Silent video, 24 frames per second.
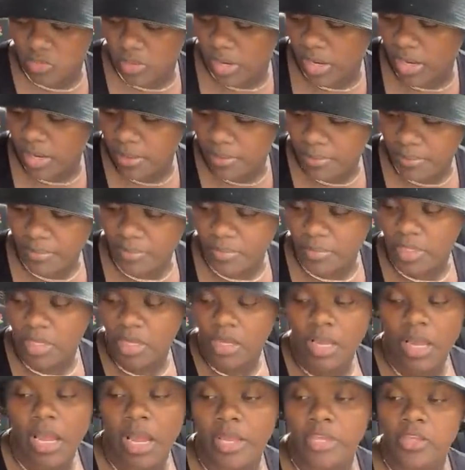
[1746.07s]
right?
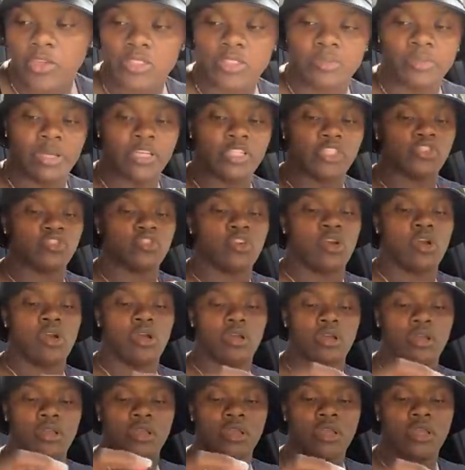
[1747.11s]
I'll use my straw.
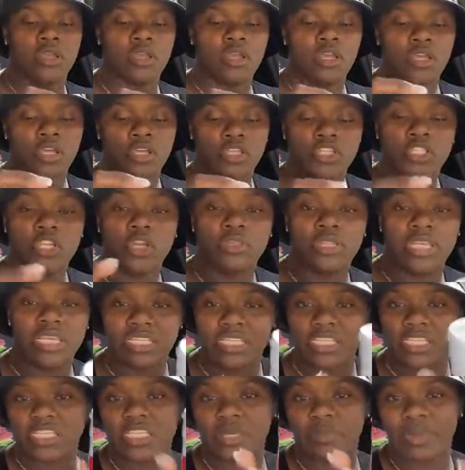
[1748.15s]
So
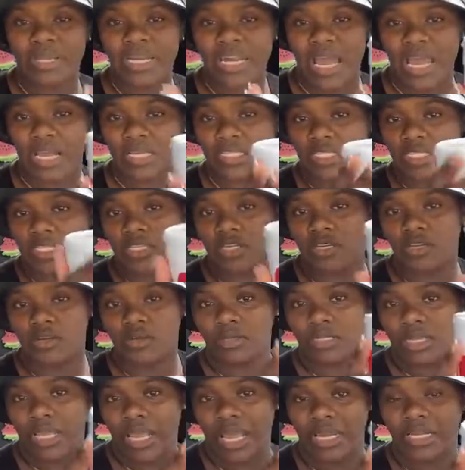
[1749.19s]
this is the minoxidil
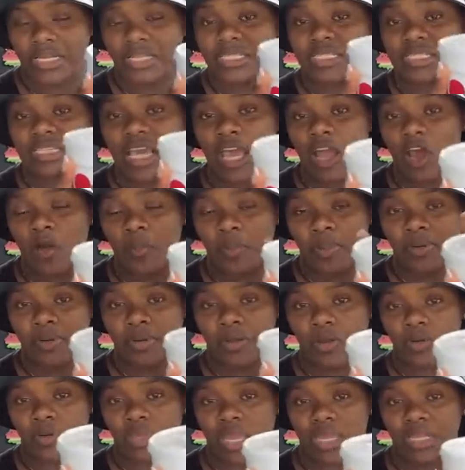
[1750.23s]
and the scalp.
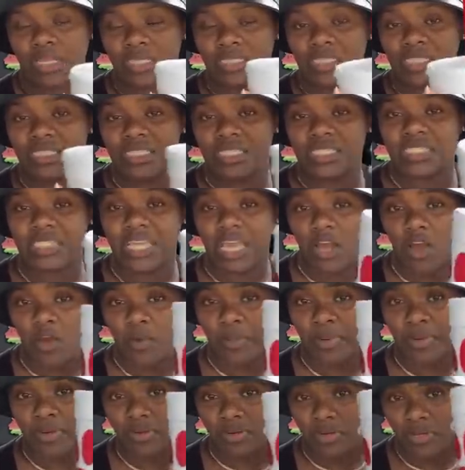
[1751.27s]
Okay, this is the scalp.
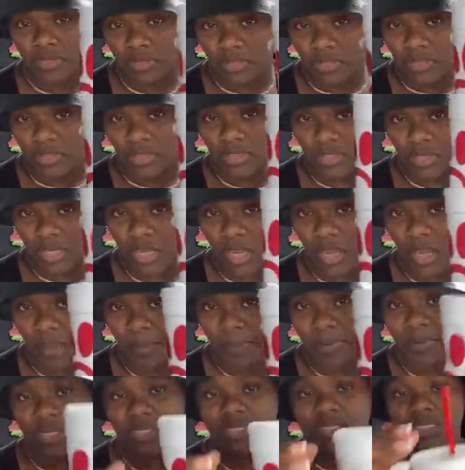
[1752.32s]
The
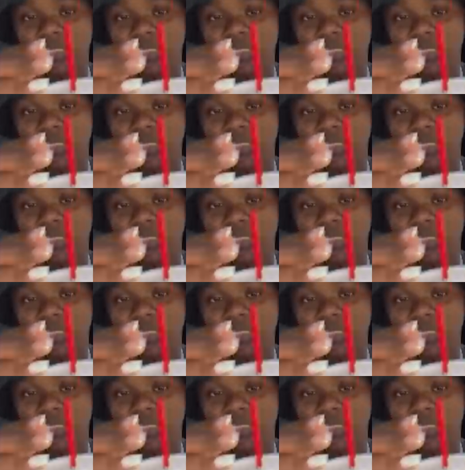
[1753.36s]
cup is